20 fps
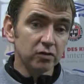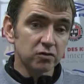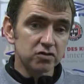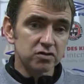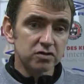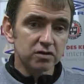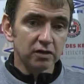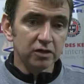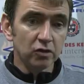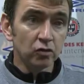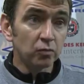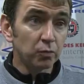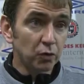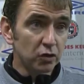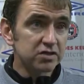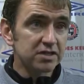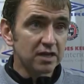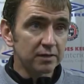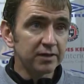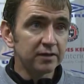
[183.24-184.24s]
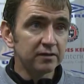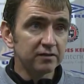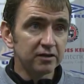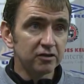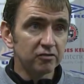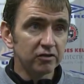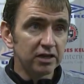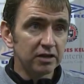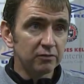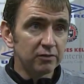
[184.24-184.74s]
was the young boys came in and
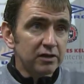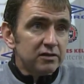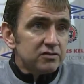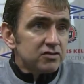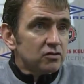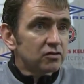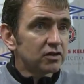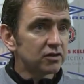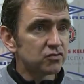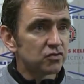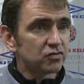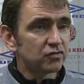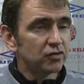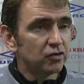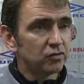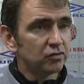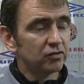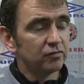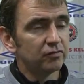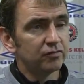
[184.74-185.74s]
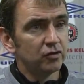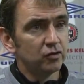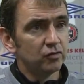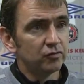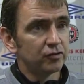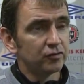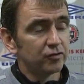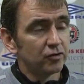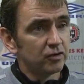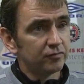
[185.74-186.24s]
did really well, so it gives us food
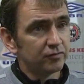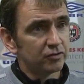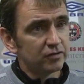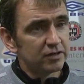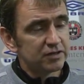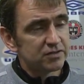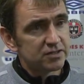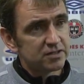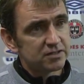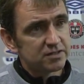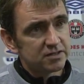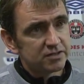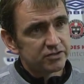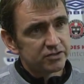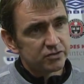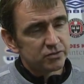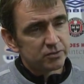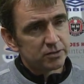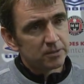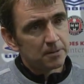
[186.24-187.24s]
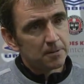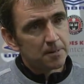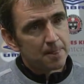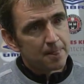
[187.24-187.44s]
for thought for the rest of the season as well.